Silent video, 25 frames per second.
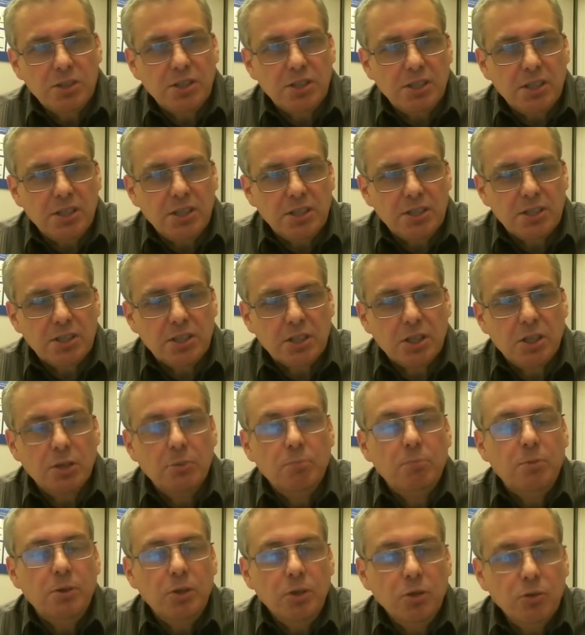this
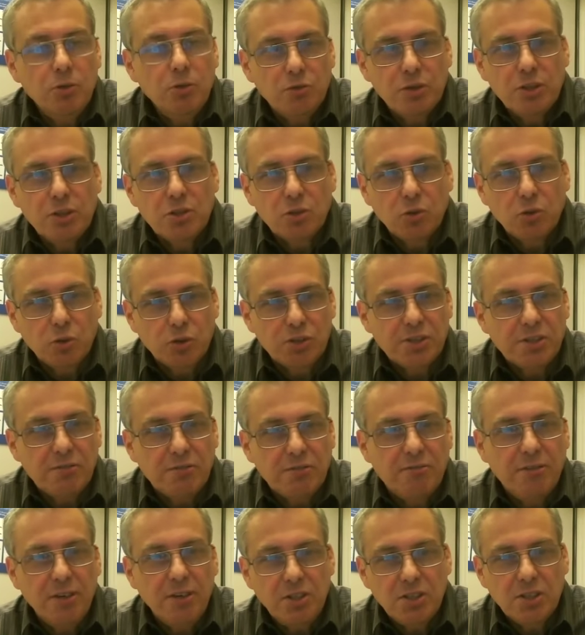compute resource
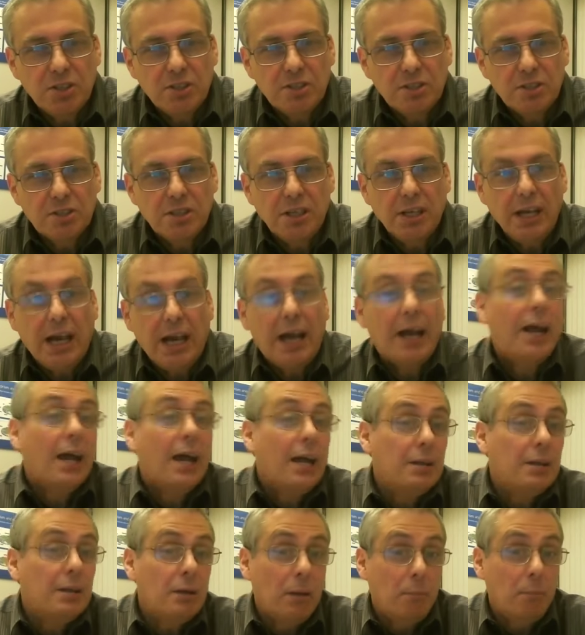efficiency
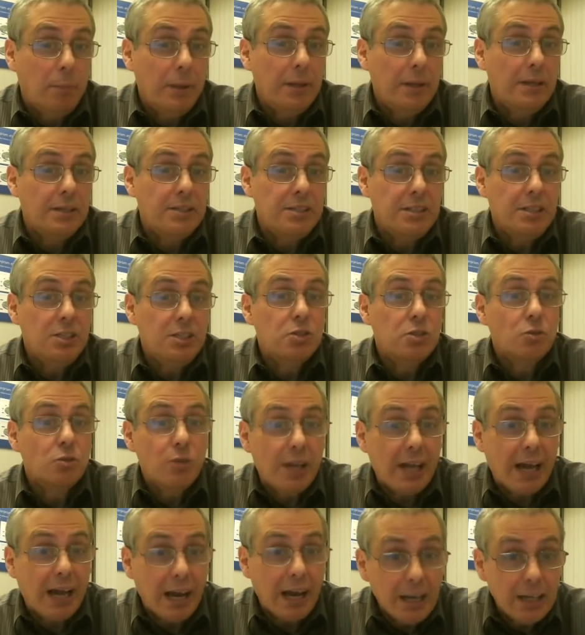and ability to
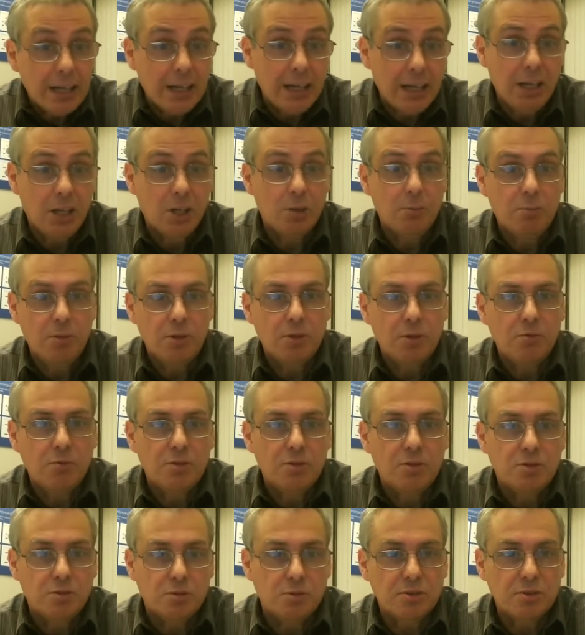reallocate compute
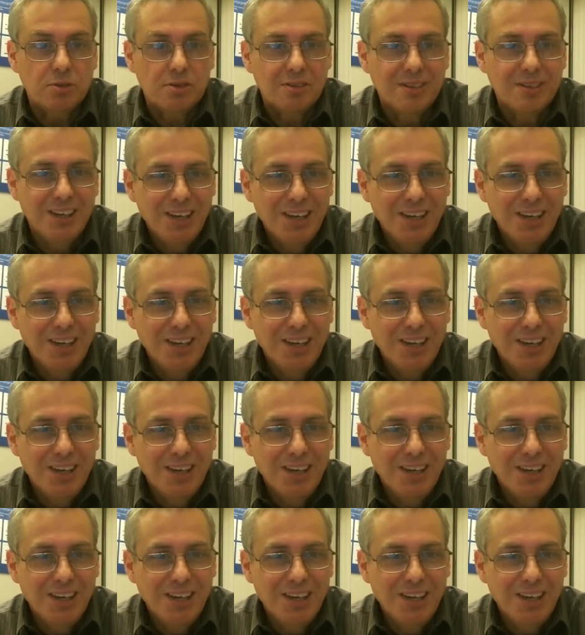resource,